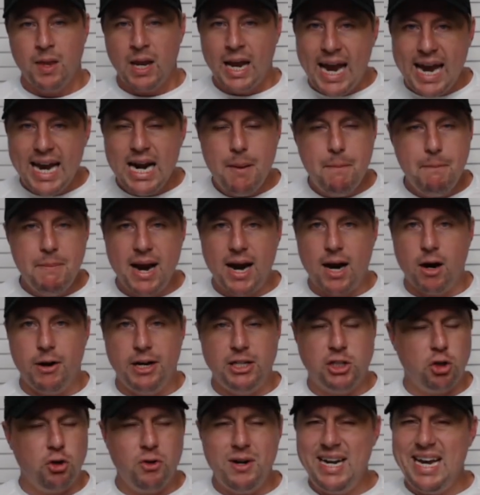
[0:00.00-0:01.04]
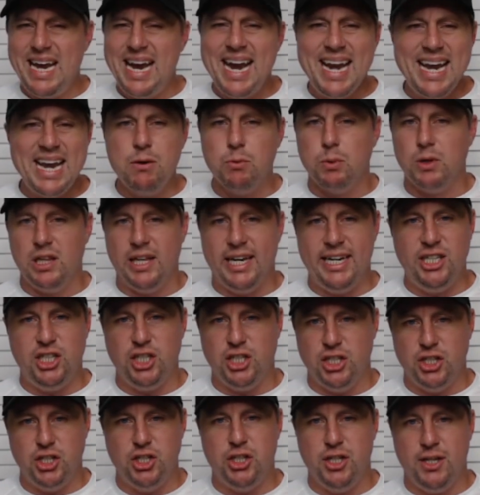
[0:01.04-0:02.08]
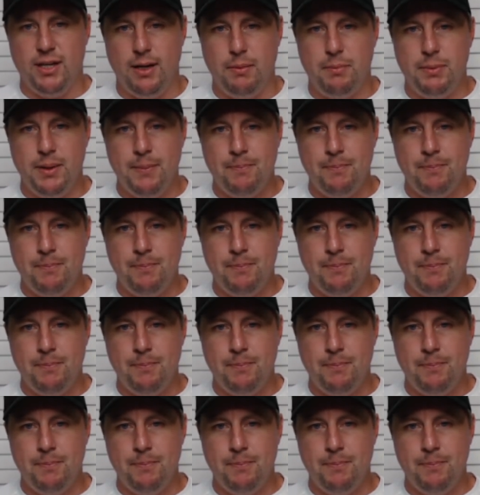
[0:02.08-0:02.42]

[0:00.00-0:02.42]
In a marriage or in any relationship,